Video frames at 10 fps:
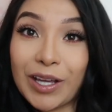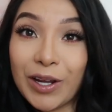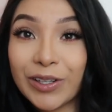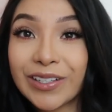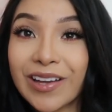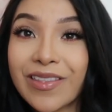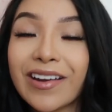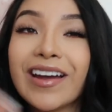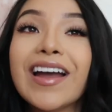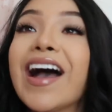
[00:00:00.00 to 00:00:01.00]
tighter down
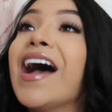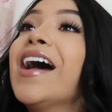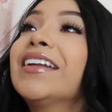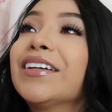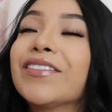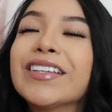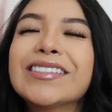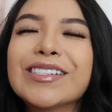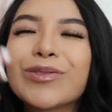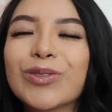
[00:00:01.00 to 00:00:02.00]
there. And if
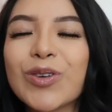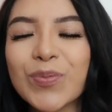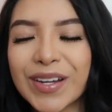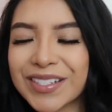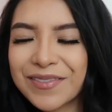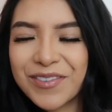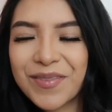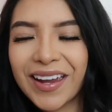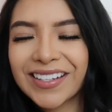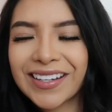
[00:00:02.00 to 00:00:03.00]
this is too much
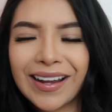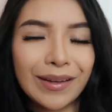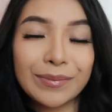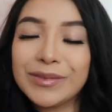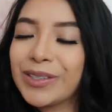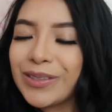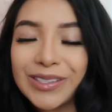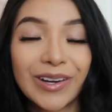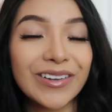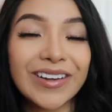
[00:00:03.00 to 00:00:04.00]
information, I'm so
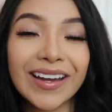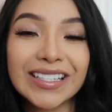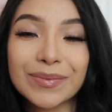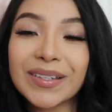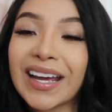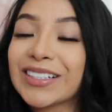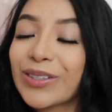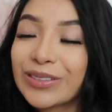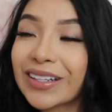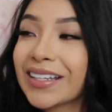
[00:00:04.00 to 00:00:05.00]
sorry, you guys, but I
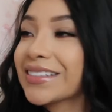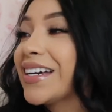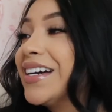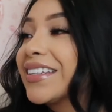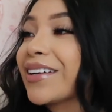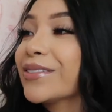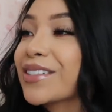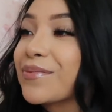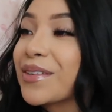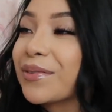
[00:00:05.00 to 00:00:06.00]
told you guys that I was
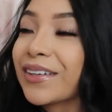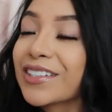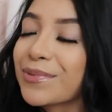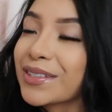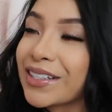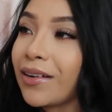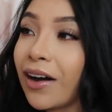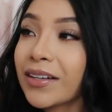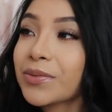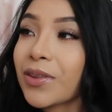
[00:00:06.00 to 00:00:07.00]
gonna be 100%
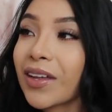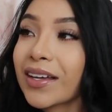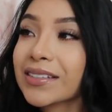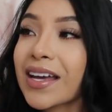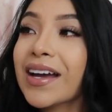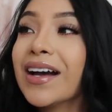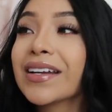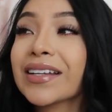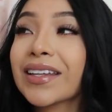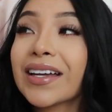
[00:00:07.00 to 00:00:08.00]
honest with you guys.
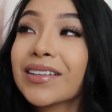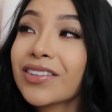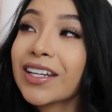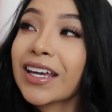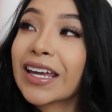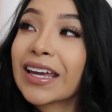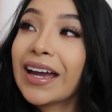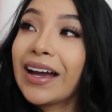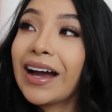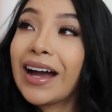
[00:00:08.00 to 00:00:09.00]
And at the end of the day,
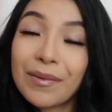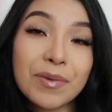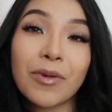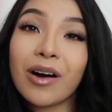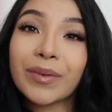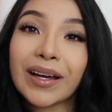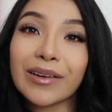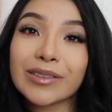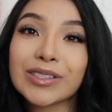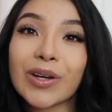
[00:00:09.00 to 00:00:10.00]
I'm a mom
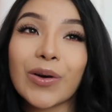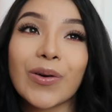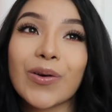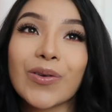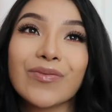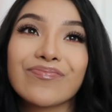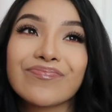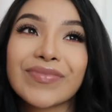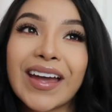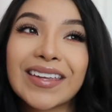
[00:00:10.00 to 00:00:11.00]
now, so
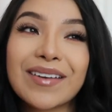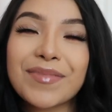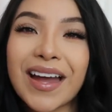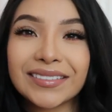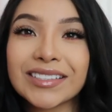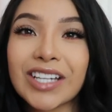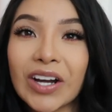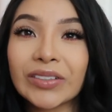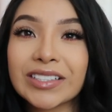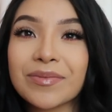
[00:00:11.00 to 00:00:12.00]
I can't be acting
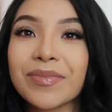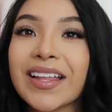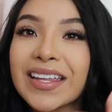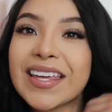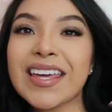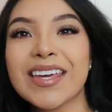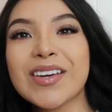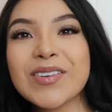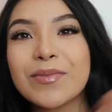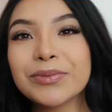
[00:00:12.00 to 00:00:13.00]
childish and be like,
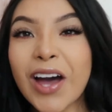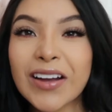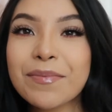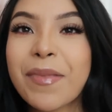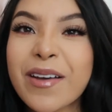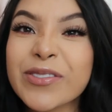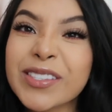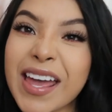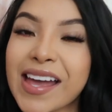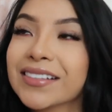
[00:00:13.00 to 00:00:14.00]
ew, I'm talking about
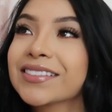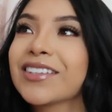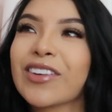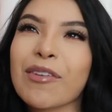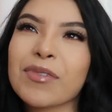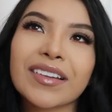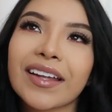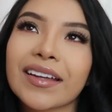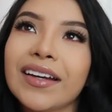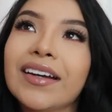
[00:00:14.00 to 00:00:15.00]
sex. You get me? Like,